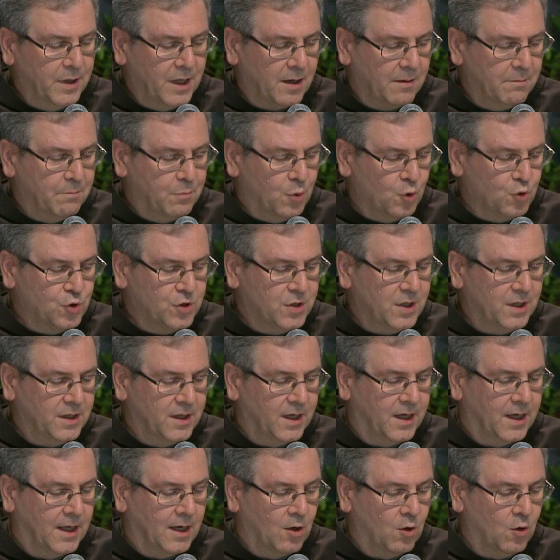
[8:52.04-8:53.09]
or that you
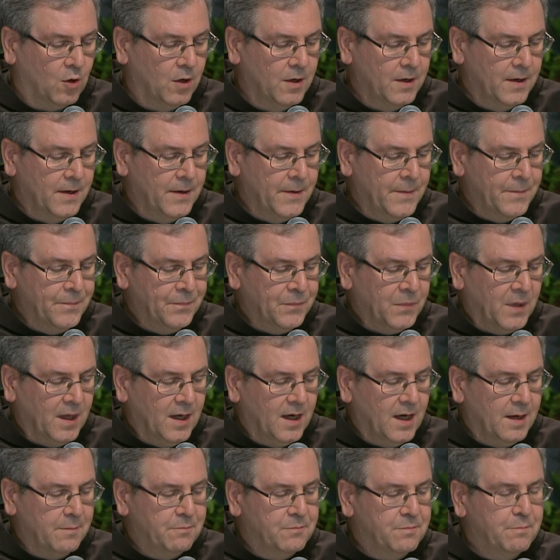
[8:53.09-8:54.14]
have bequeathed by your
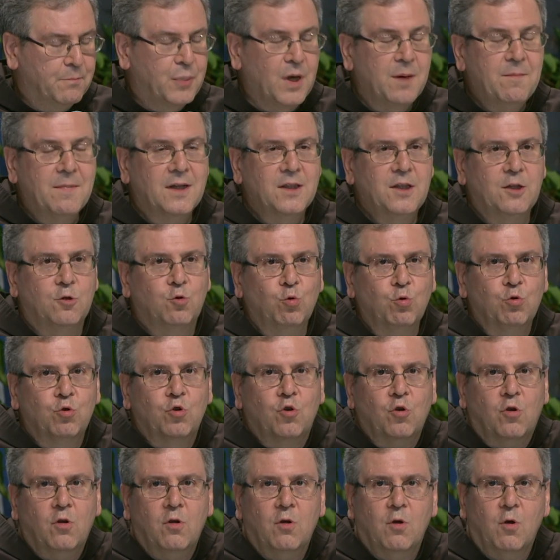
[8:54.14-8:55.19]
father, earn
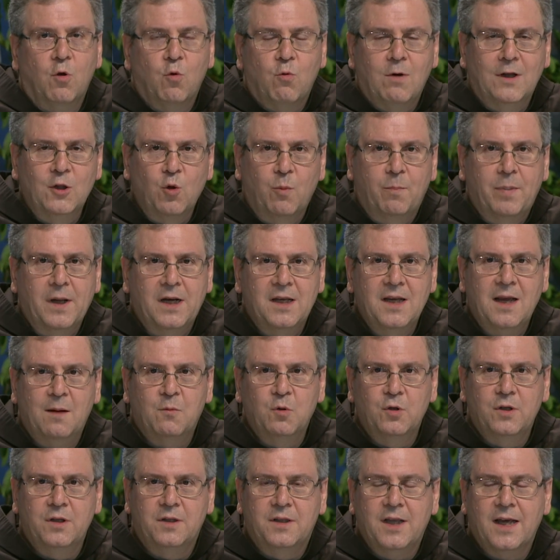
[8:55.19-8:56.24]
it in order to
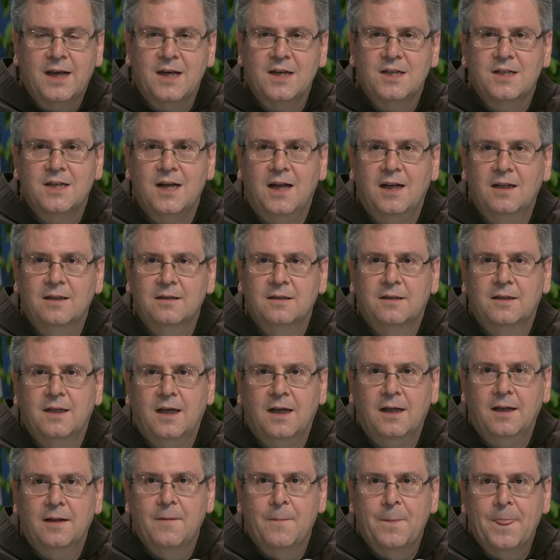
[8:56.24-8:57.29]
possess it.
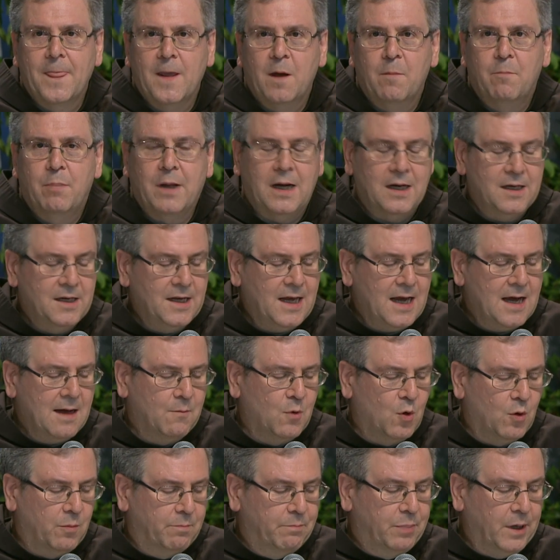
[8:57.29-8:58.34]
When we talk
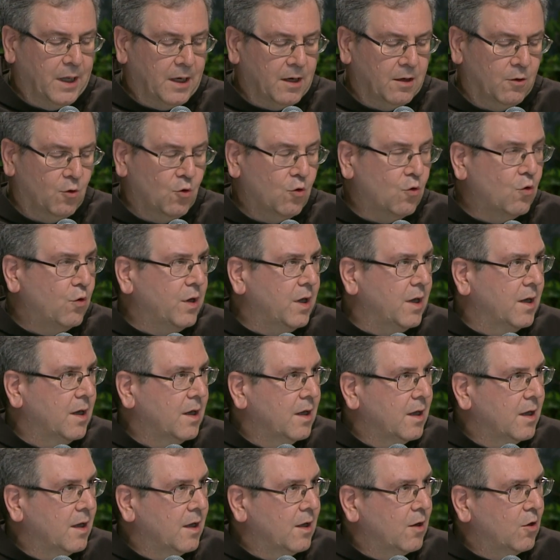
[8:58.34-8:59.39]
about
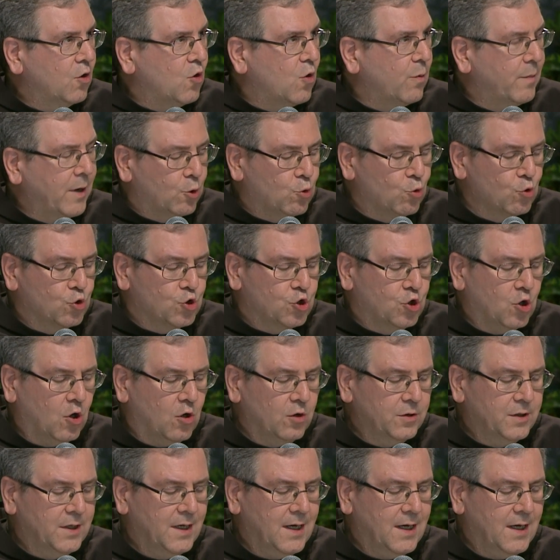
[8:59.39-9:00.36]
Holy Land